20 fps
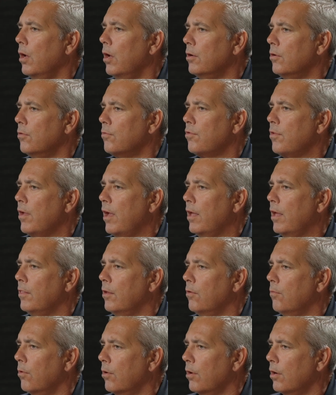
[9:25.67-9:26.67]
I
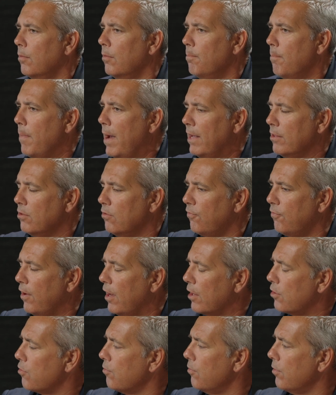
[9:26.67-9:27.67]
understand that we're going to
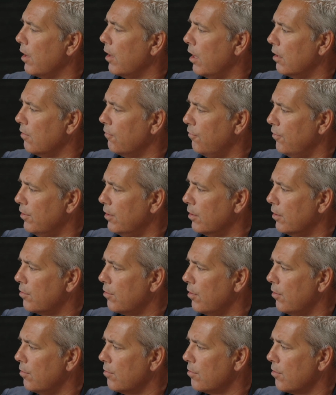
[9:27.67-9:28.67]
manufacture it out of
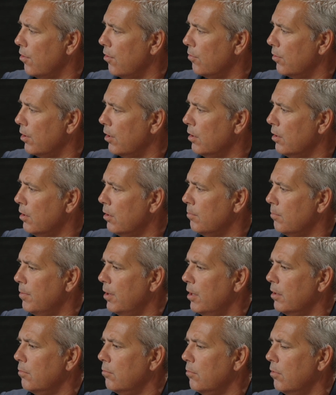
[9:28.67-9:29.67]
Phoenix, Arizona,
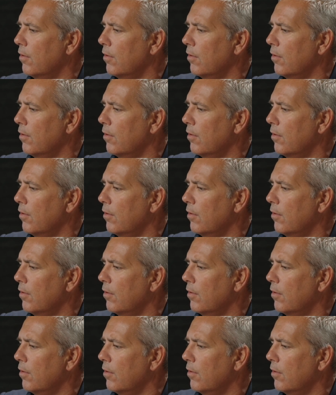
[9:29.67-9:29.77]
but